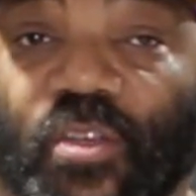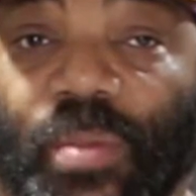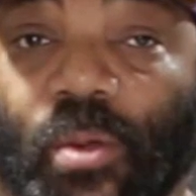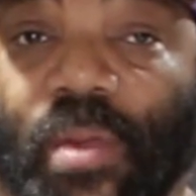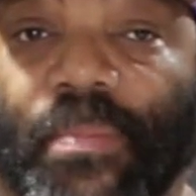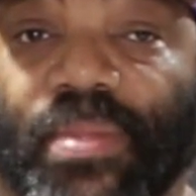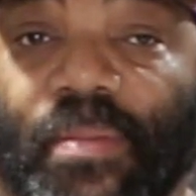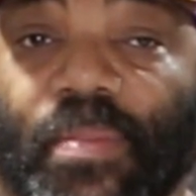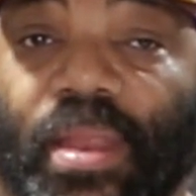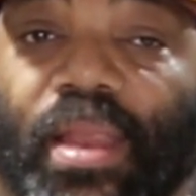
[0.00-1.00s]
It's been wrapped
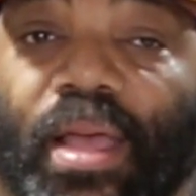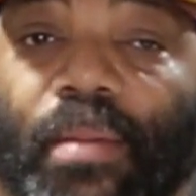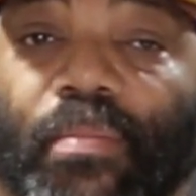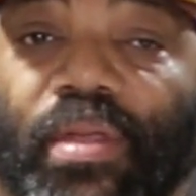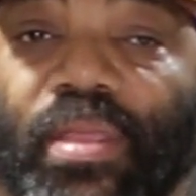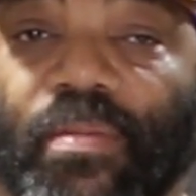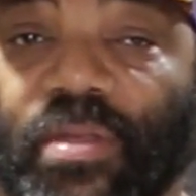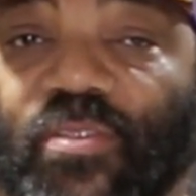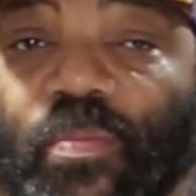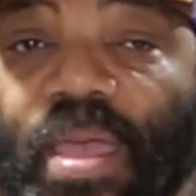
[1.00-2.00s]
up in the
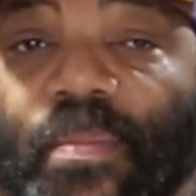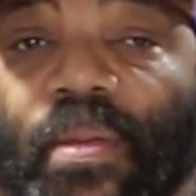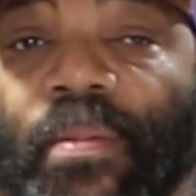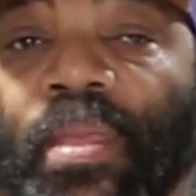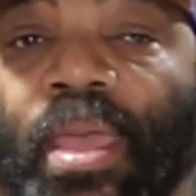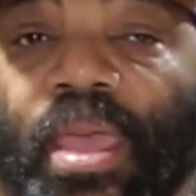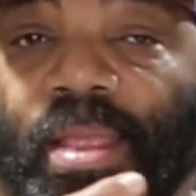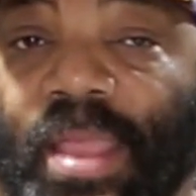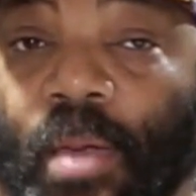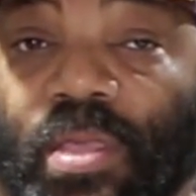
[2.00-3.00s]
butcher paper
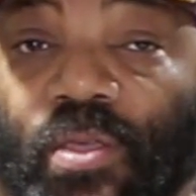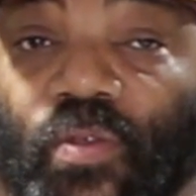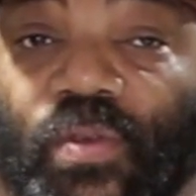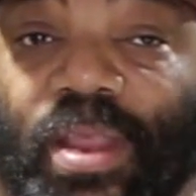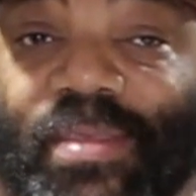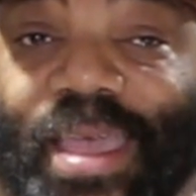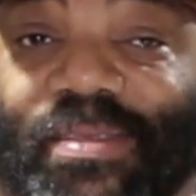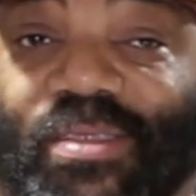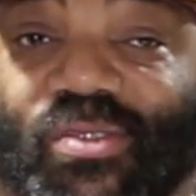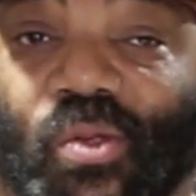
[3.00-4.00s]
that we use for the
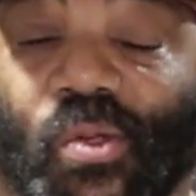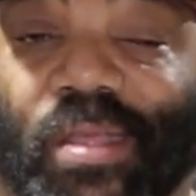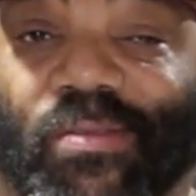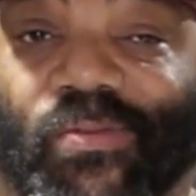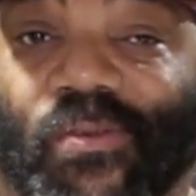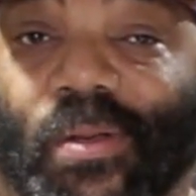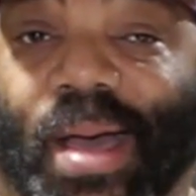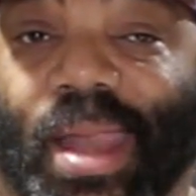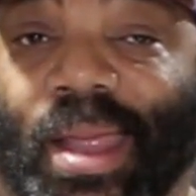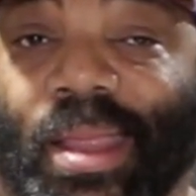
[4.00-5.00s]
Texas crutch for
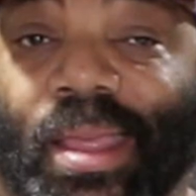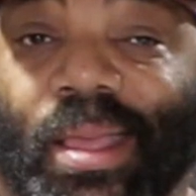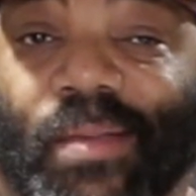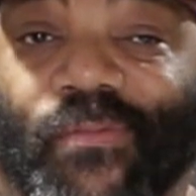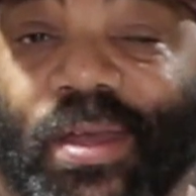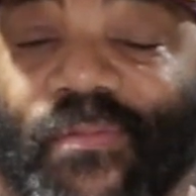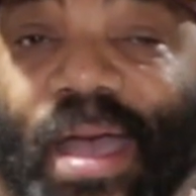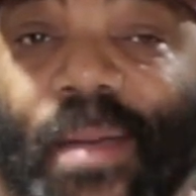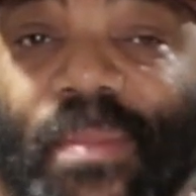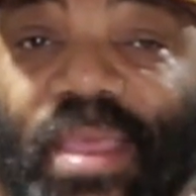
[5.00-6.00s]
about
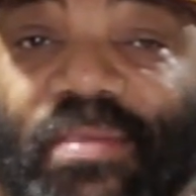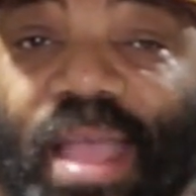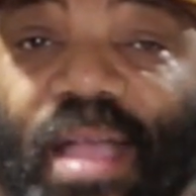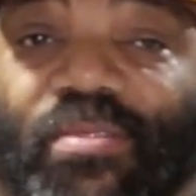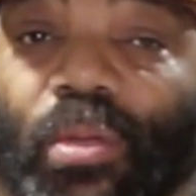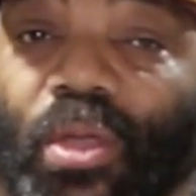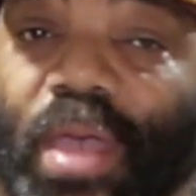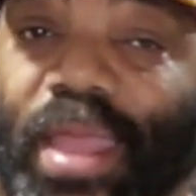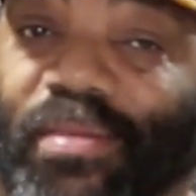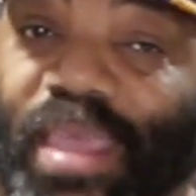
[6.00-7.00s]
45 minutes now. So we're gonna go
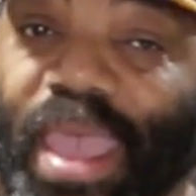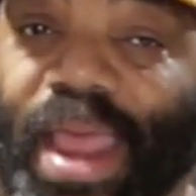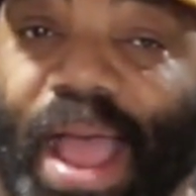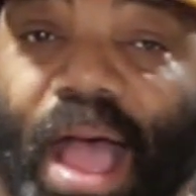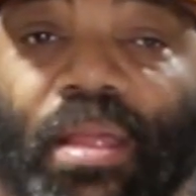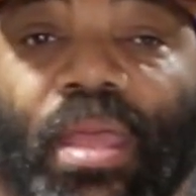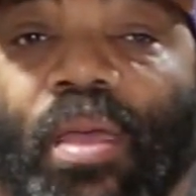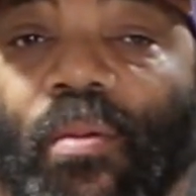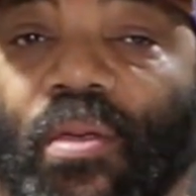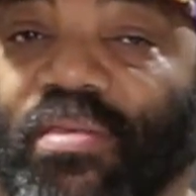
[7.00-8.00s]
ahead and take it out.
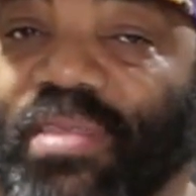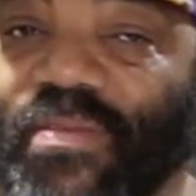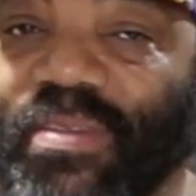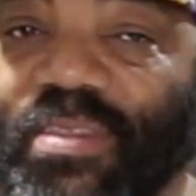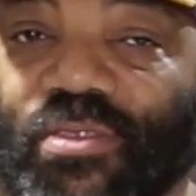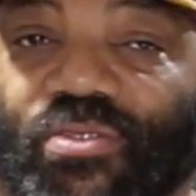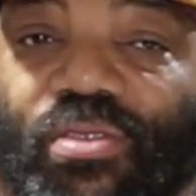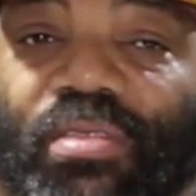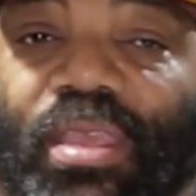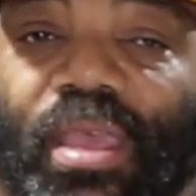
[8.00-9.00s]
We're gonna see if it's still
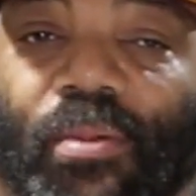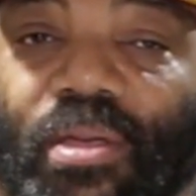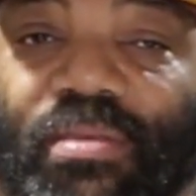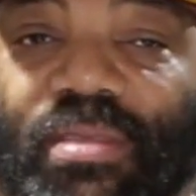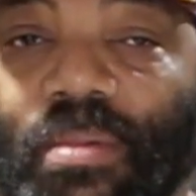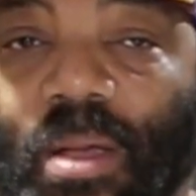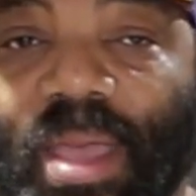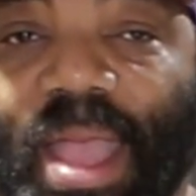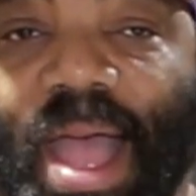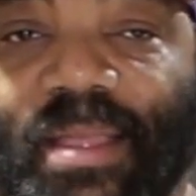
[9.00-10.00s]
juicy, and we're gonna see what
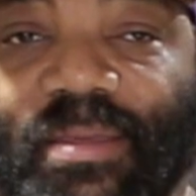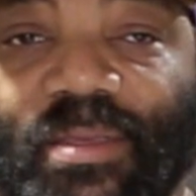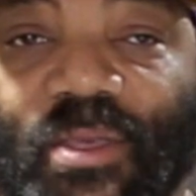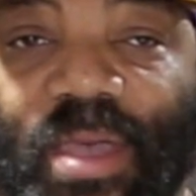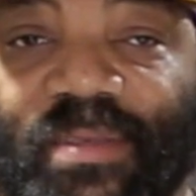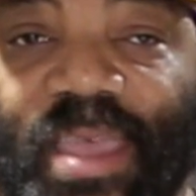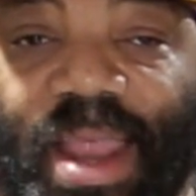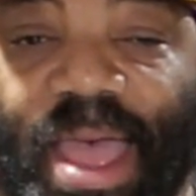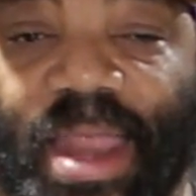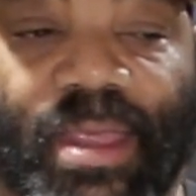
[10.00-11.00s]
we got. So let's go ahead and take
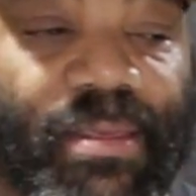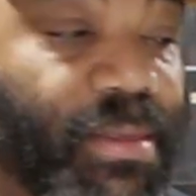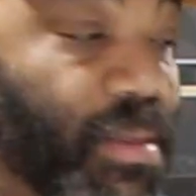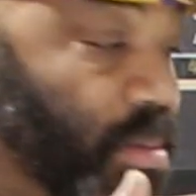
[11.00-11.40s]
it out of this.